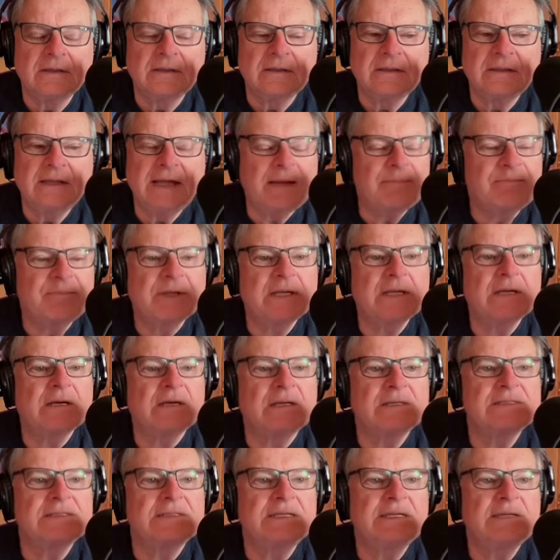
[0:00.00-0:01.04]
Not
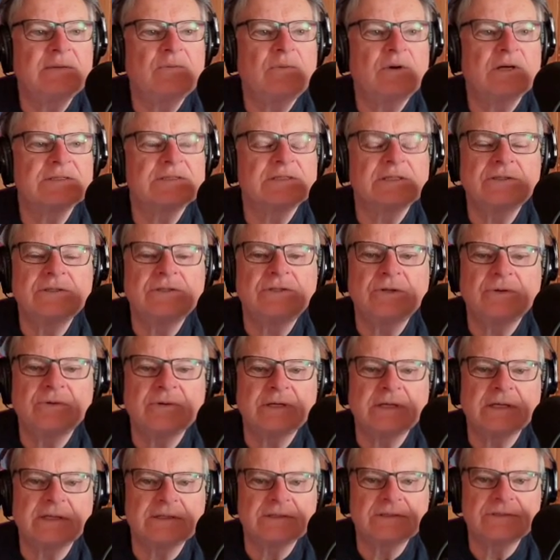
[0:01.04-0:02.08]
because he wasn't
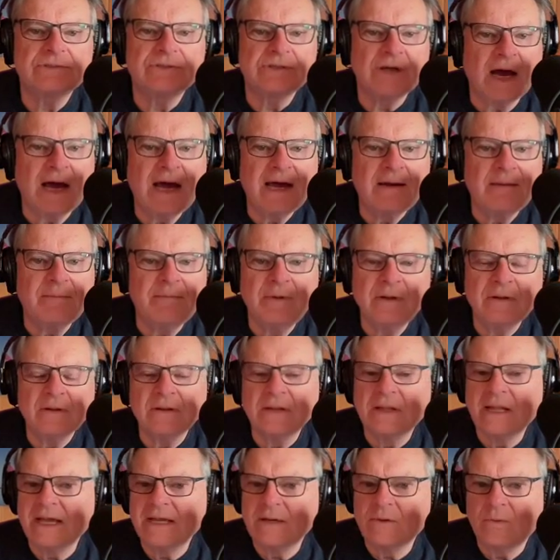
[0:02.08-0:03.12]
doing his job
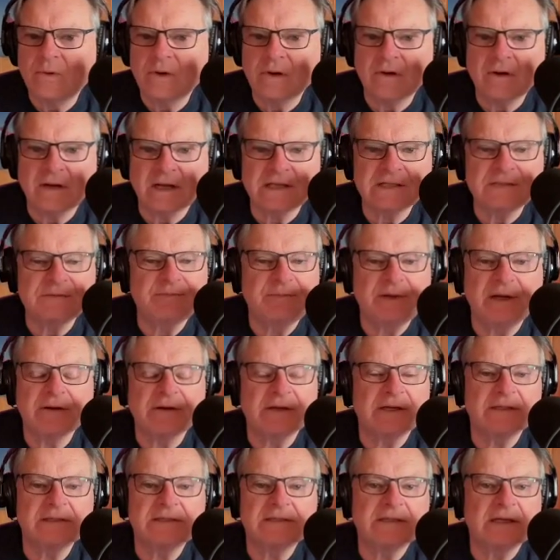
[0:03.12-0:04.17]
like we're
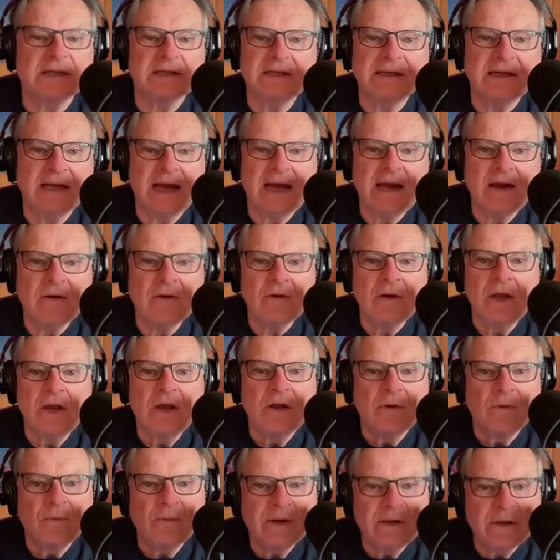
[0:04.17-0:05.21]
experiencing now.
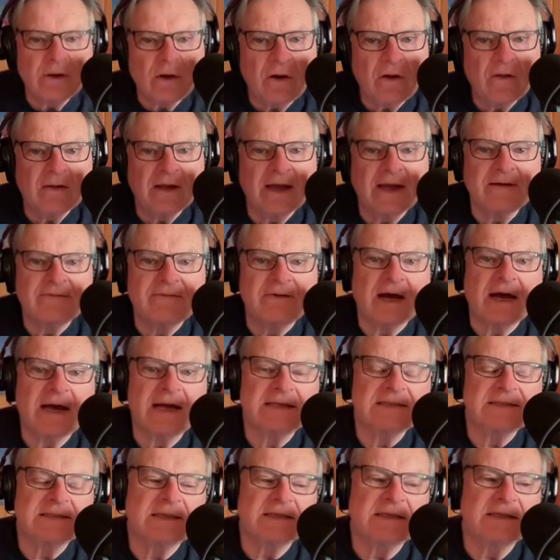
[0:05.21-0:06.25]
We all have
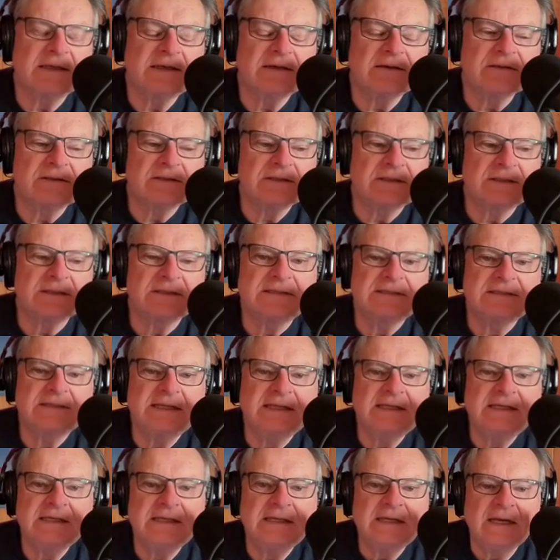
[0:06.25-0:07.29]
eyes and ears to
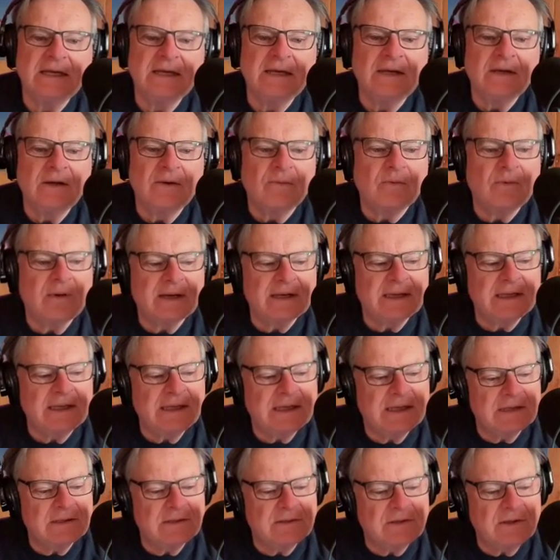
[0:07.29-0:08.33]
see what he
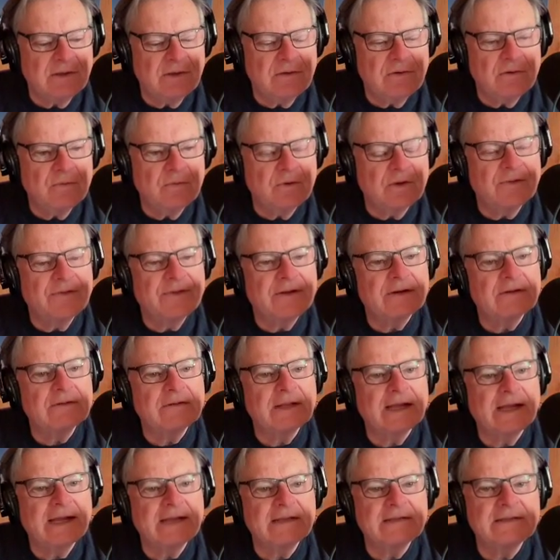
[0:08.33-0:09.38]
can do. Well, they're
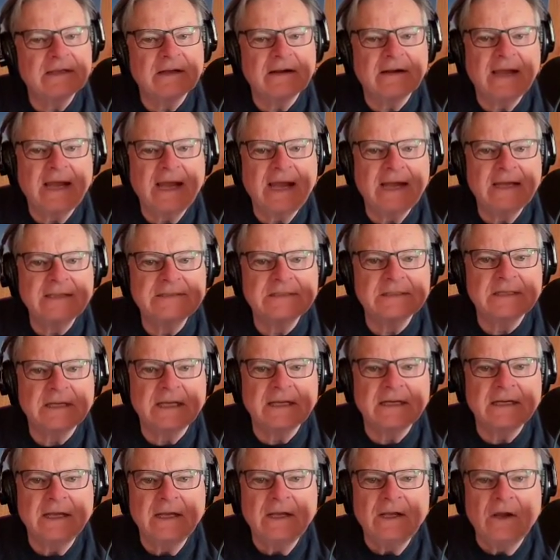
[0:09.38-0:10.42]
laying their hats
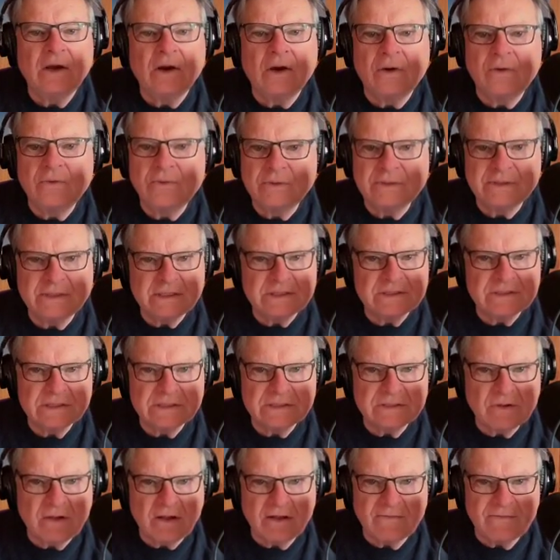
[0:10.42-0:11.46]
on, oh, well, this
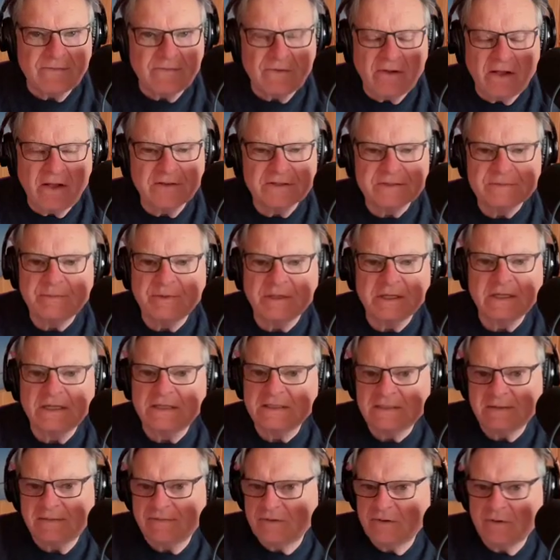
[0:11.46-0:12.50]
is all false,
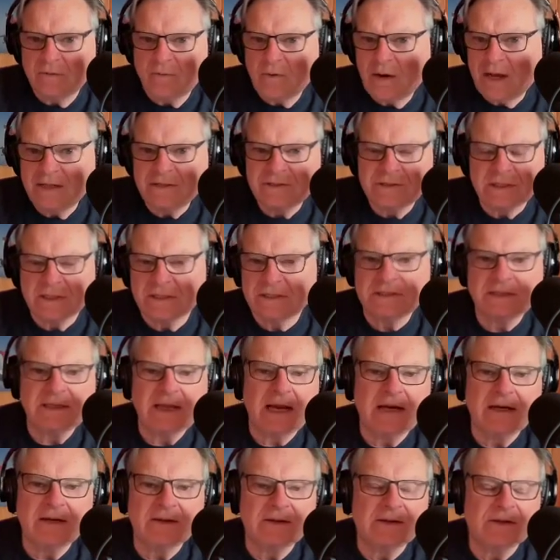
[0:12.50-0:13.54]
because if you watch the
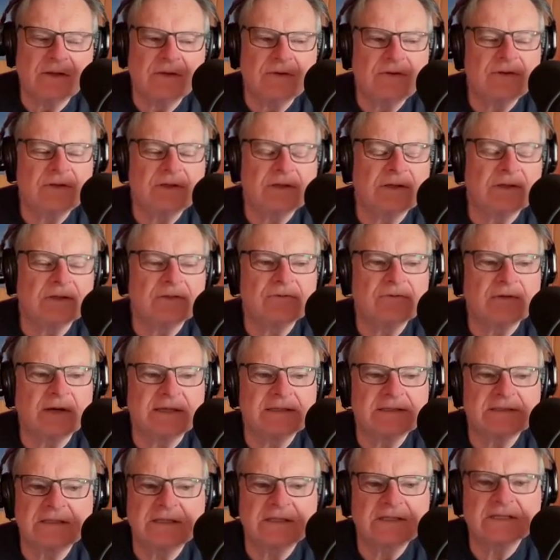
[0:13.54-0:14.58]
State of the Union
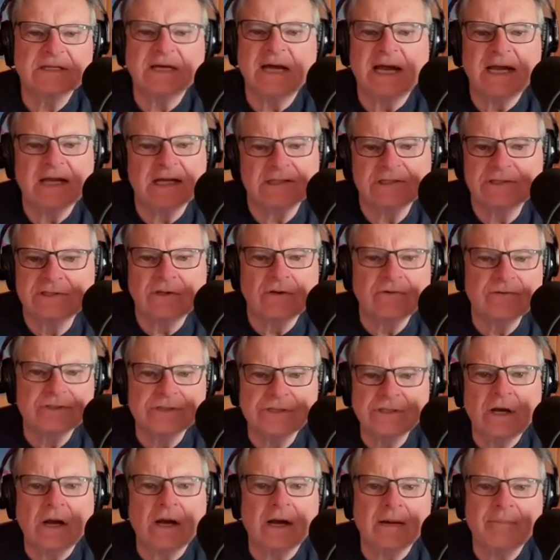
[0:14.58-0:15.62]
address, this guy is so
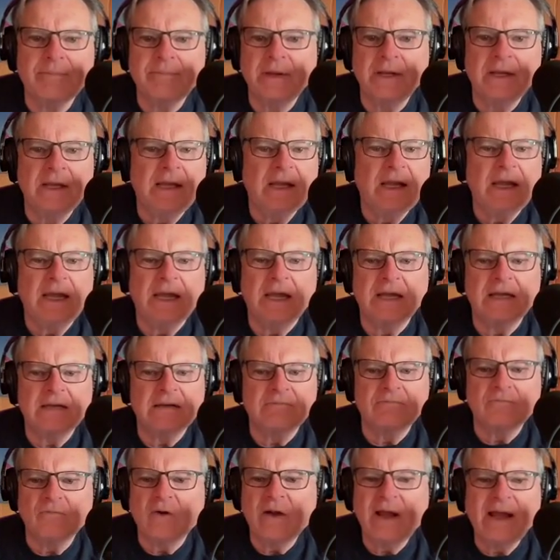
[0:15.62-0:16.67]
sharp
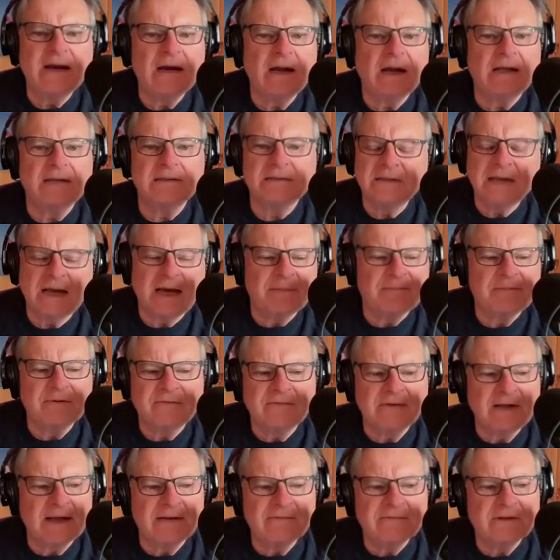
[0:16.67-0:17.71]
and right on top
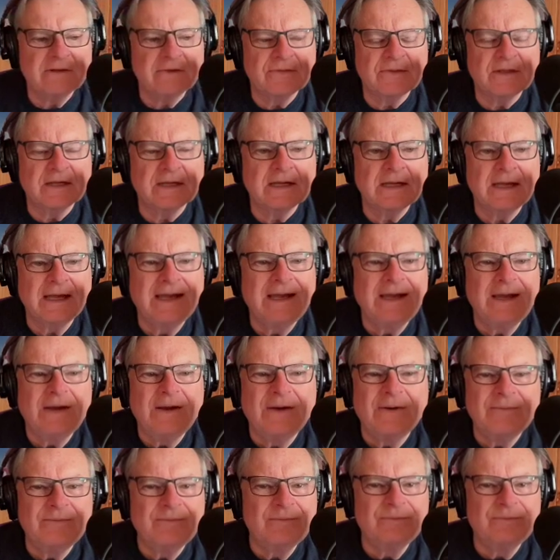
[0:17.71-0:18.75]
of everything.
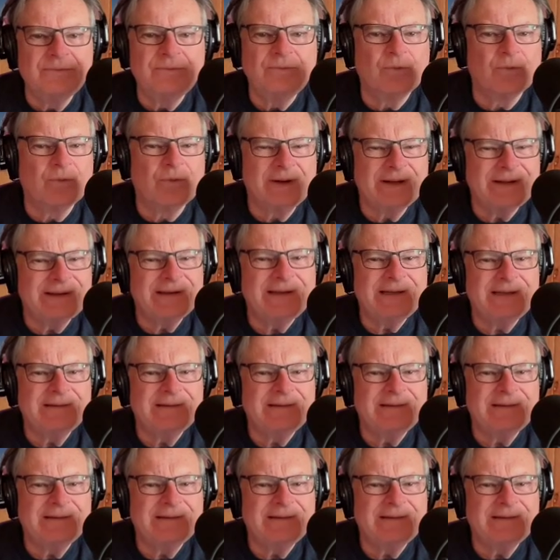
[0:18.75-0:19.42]
Really?